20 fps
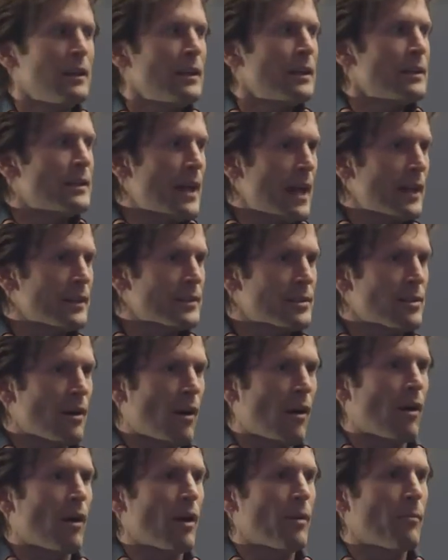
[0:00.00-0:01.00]
Nets
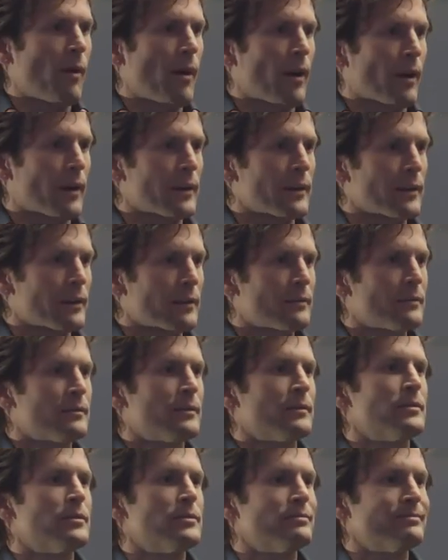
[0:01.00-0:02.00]
are marketing.
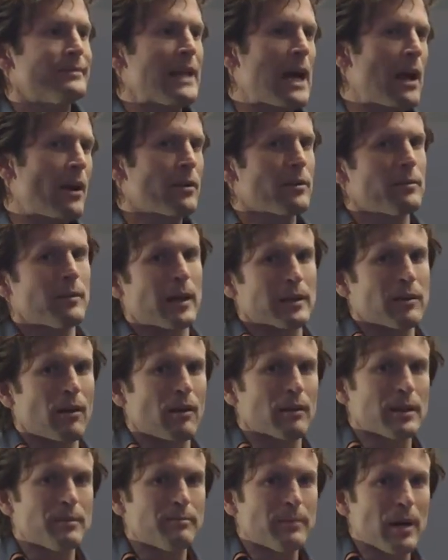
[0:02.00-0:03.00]
Now you might call
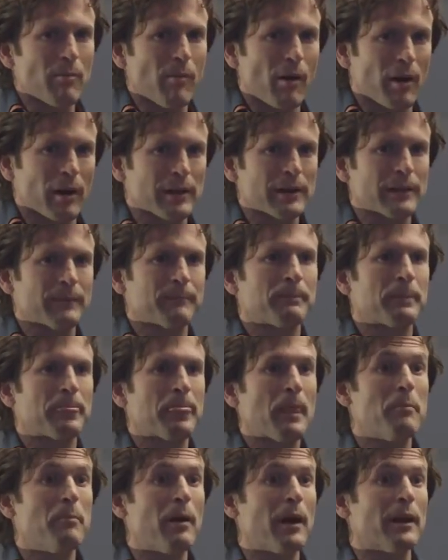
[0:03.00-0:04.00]
it inbound marketing,
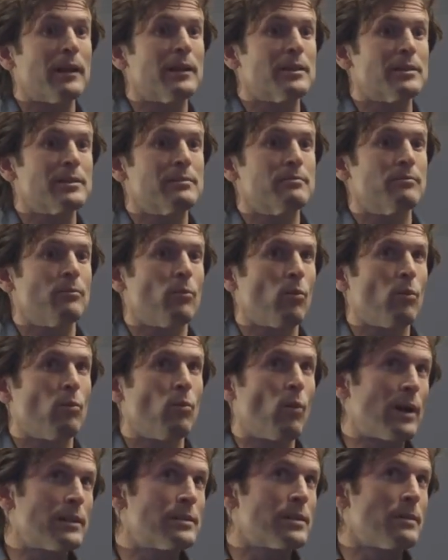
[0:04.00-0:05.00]
but it's
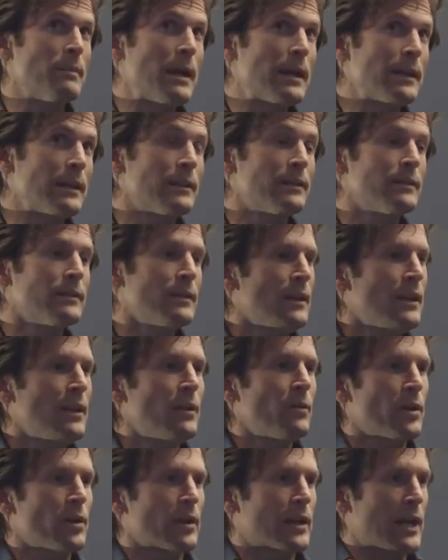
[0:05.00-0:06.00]
one-to-many
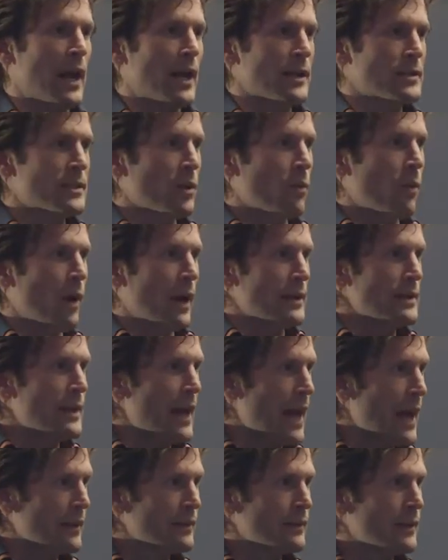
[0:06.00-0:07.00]
where you're casting a wide
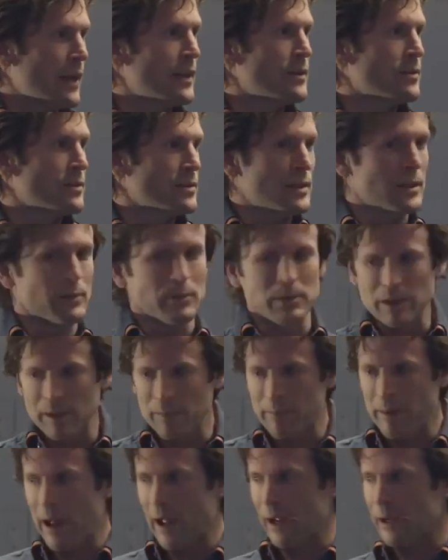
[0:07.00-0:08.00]
net and you're seeing what you
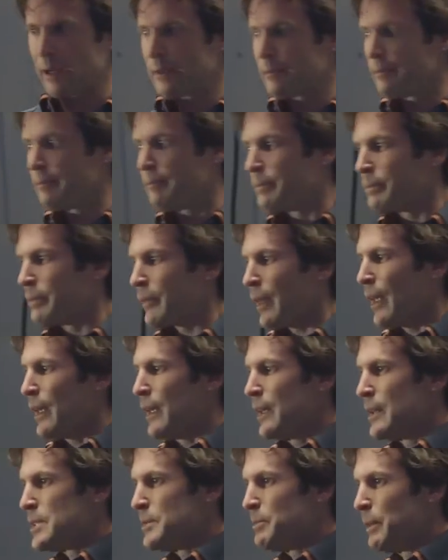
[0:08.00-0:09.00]
get back.
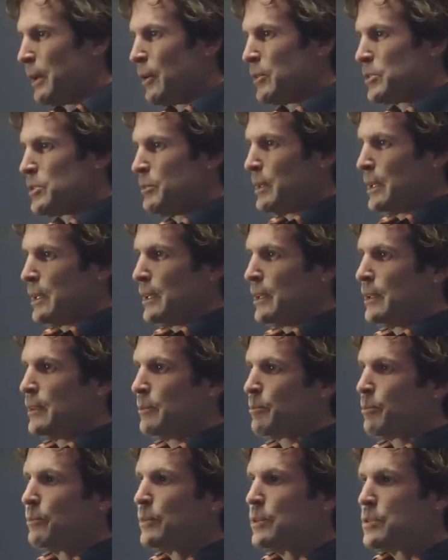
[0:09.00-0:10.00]
And spears would be
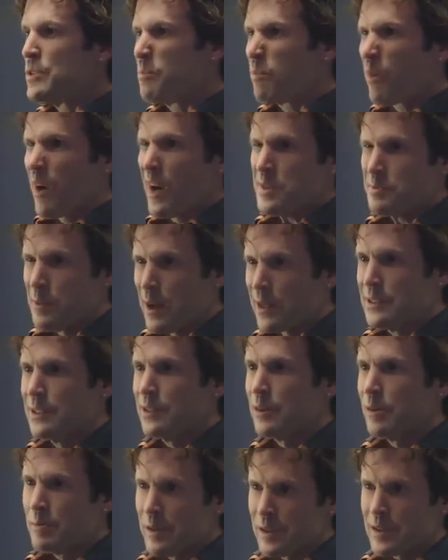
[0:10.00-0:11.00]
usually
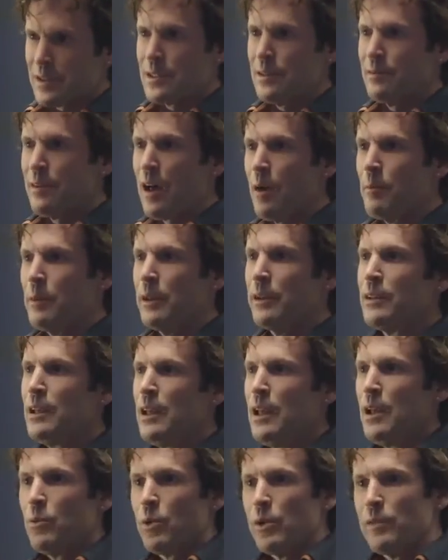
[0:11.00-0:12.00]
prospecting or business development,
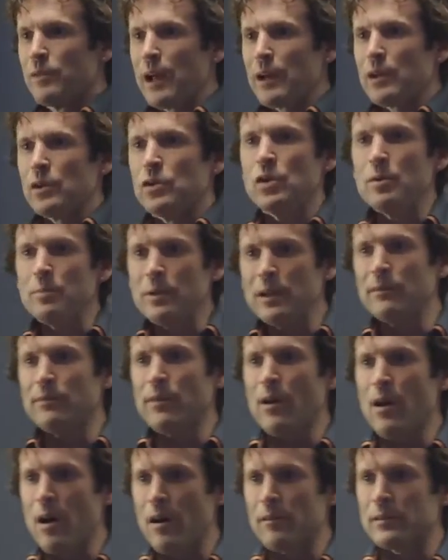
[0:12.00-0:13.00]
where you've got a human
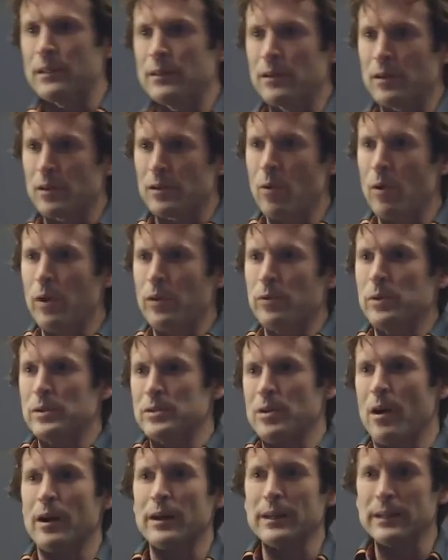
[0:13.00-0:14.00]
involved and they're going through a
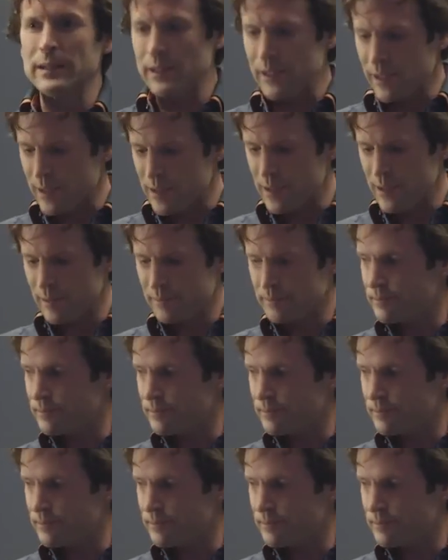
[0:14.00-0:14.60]
targeted list.